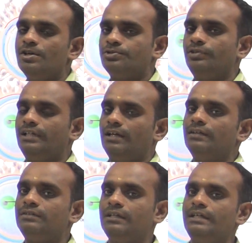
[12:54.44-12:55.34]
So there
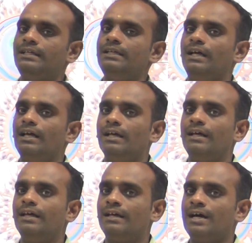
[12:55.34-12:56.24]
are 3
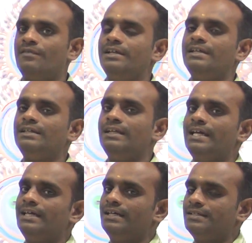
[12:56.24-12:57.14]
covering
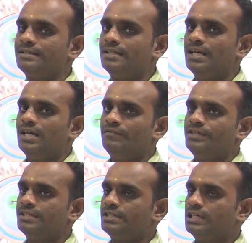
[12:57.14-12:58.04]
layers which
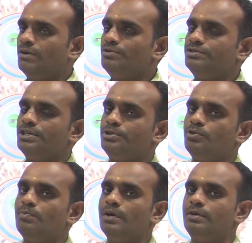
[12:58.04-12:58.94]
surrounds the
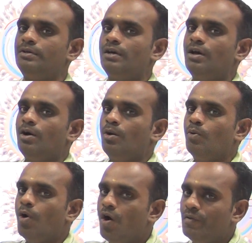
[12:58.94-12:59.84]
human
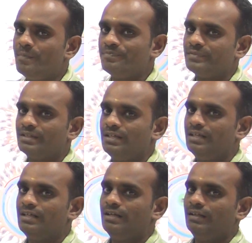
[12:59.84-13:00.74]
ovum.
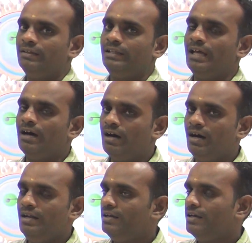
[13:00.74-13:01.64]
They
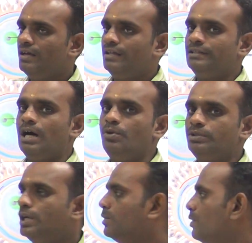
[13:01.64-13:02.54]
are, the
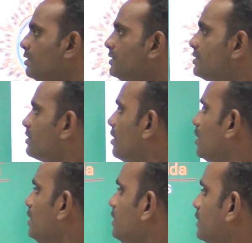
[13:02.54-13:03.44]
outer one is called